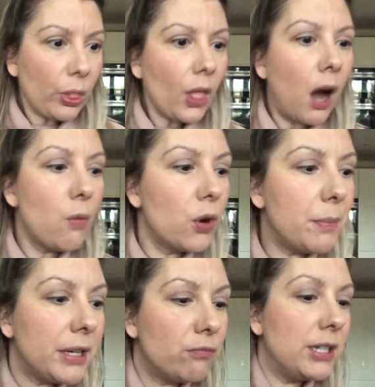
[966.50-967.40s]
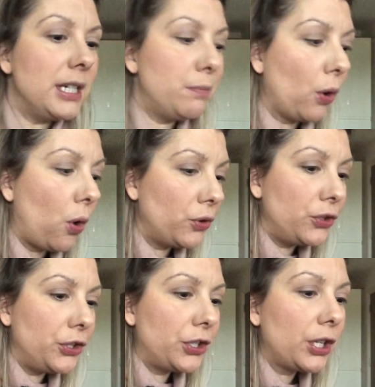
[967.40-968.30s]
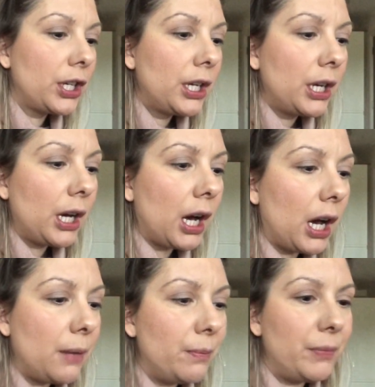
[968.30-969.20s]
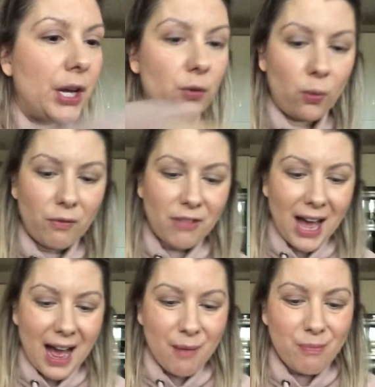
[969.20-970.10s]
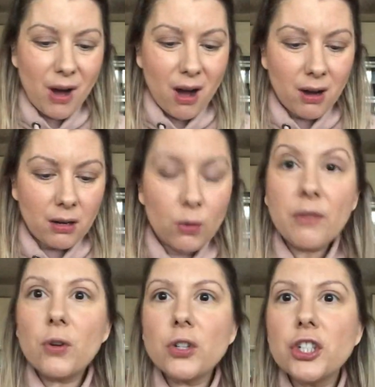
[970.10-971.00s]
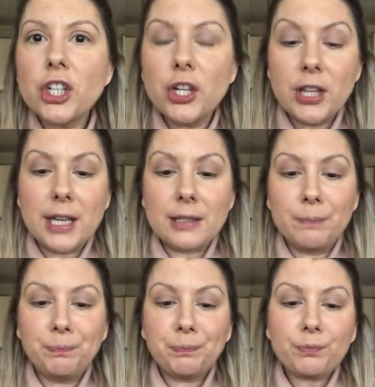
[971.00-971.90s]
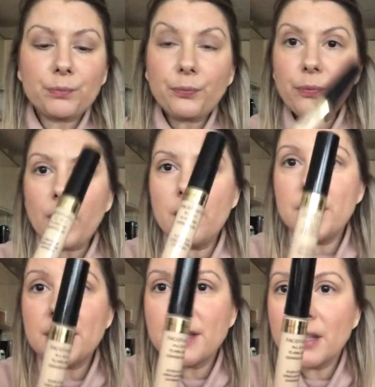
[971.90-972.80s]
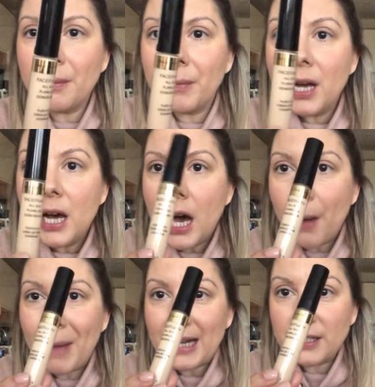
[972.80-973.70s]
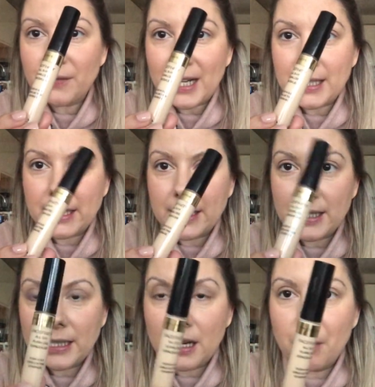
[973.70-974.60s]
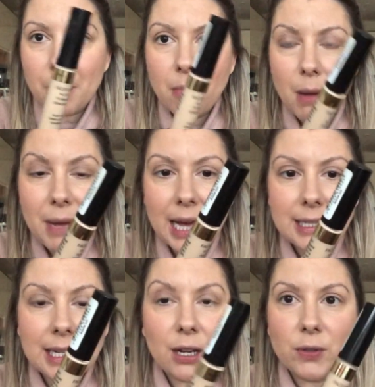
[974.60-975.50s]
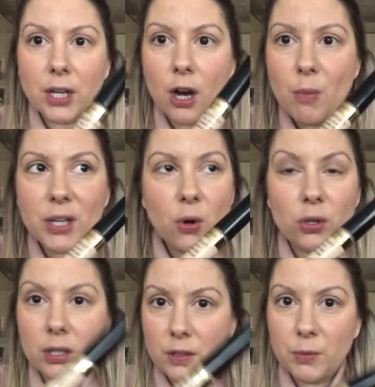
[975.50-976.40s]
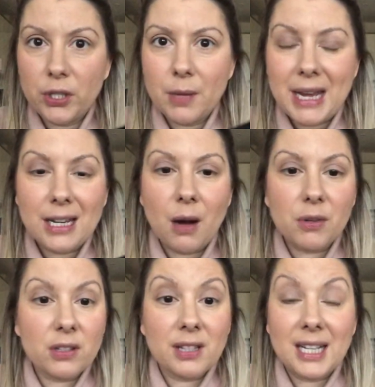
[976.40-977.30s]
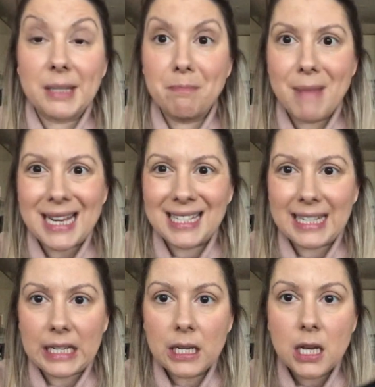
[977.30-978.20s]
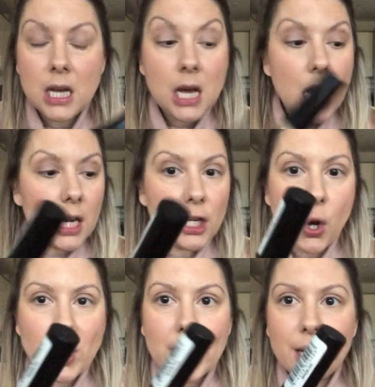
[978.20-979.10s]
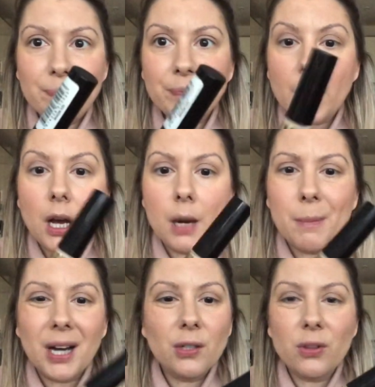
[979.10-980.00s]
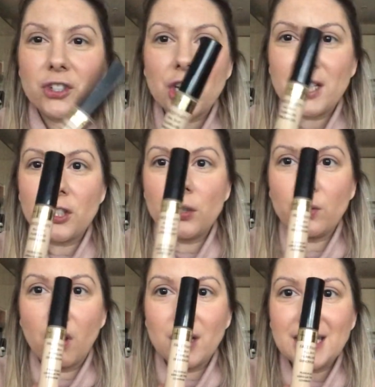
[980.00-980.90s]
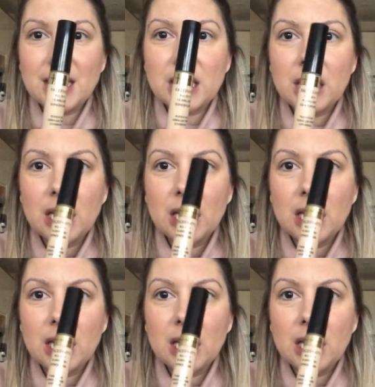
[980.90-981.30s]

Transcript: I wanna be really blonde and all of that. But, oh, I forgot to show you this. This is a Max Factor concealer, and my mum had it, and I was like, oh my God, and I was doing her makeup, and I was like, that is amazing. And I got it, but I got the shade too light.